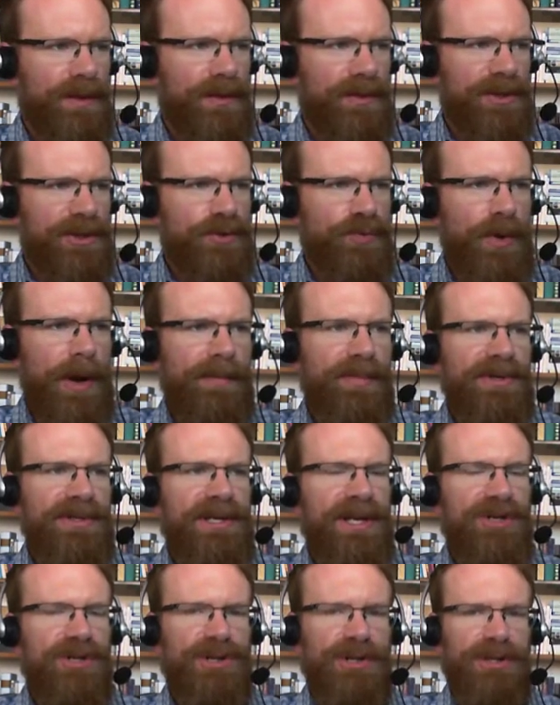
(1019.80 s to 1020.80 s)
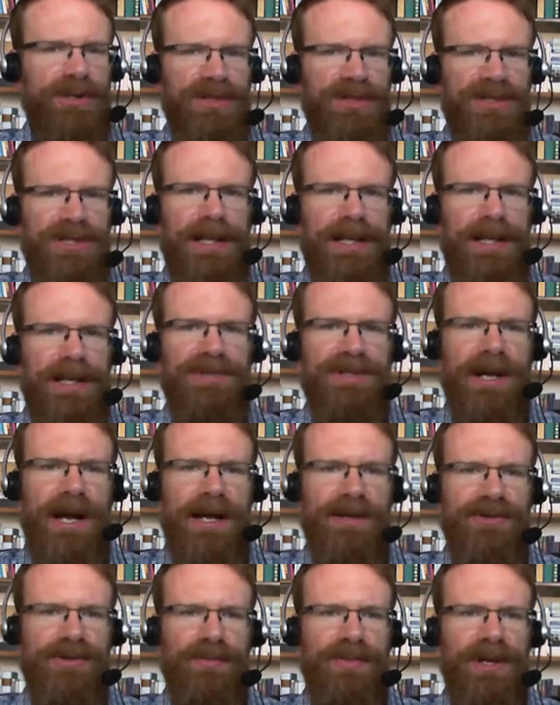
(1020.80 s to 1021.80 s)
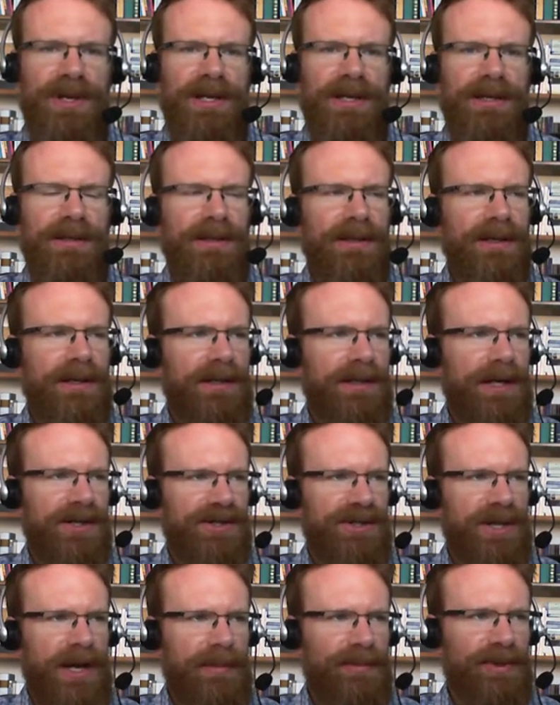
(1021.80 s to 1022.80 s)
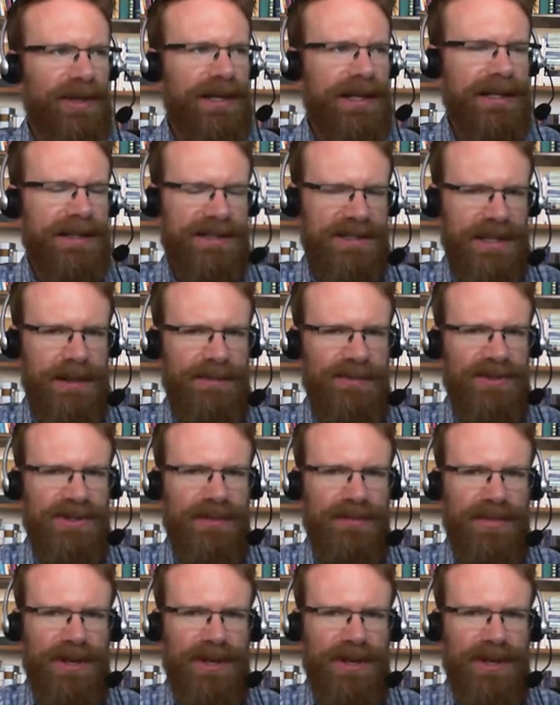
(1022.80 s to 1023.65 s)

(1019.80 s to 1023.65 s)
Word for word: This repetition seems not to be a, a doublet, it seems to